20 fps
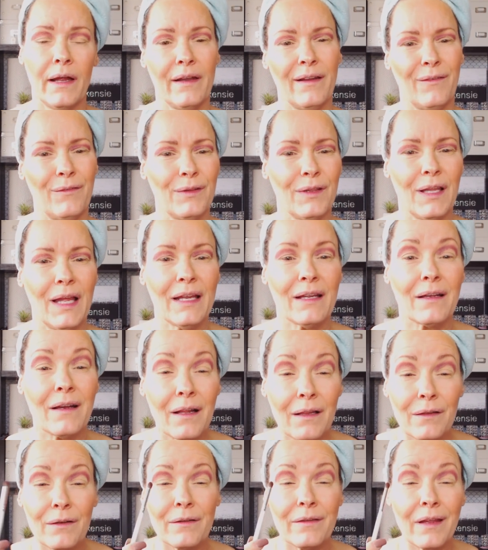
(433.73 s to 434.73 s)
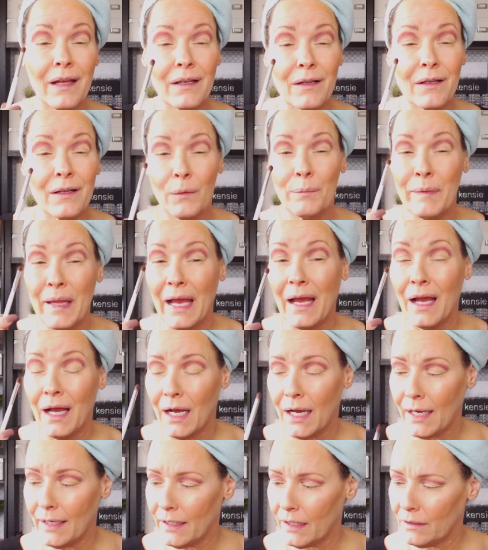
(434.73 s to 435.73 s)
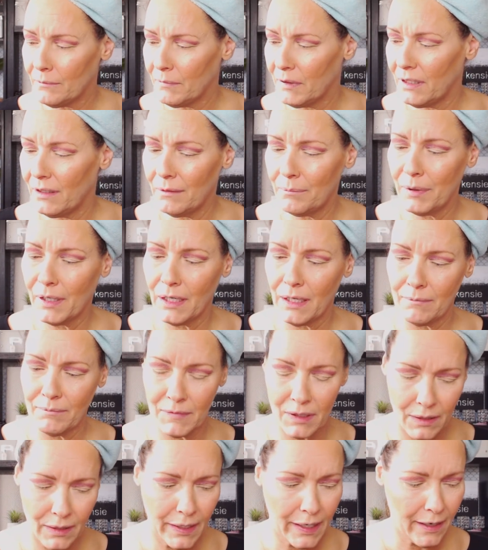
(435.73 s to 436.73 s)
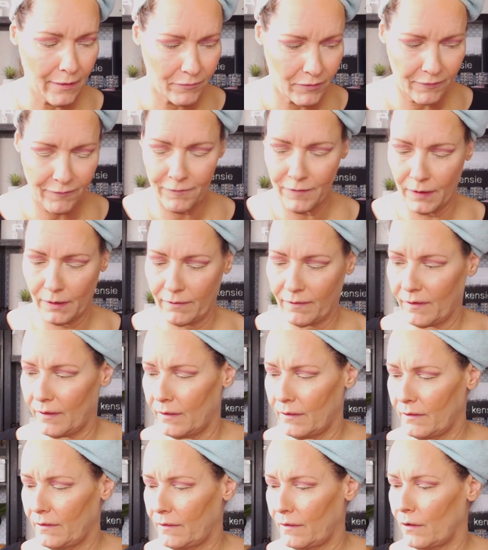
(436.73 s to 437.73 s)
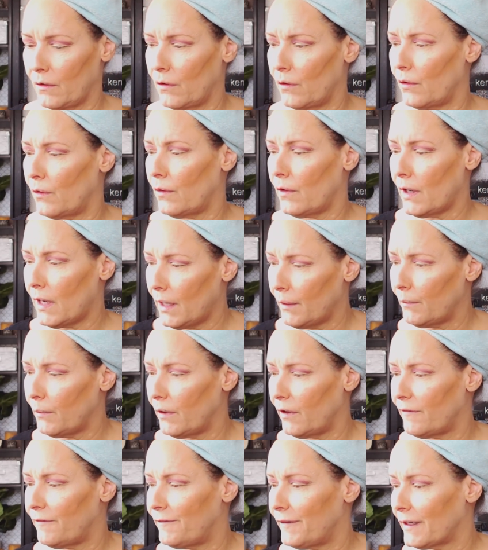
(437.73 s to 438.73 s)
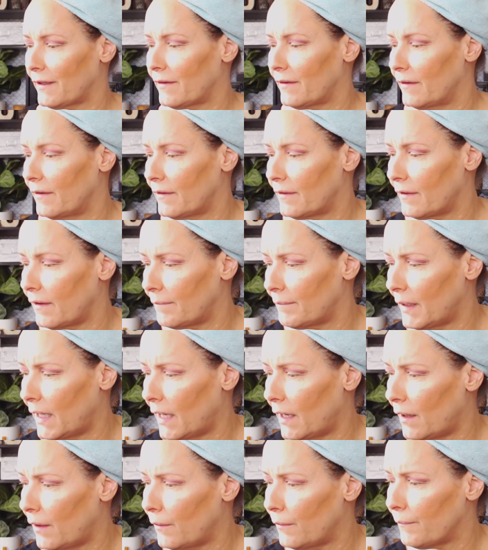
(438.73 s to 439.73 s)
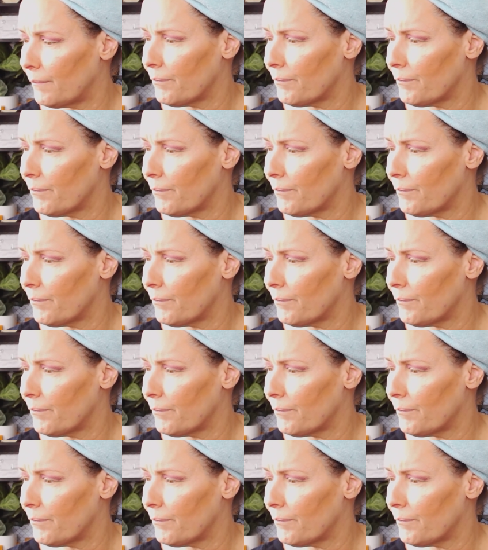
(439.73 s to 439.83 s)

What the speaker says: I don't like colors that go up that high on me, but I'm gonna have to fix it. So I will fix it somehow.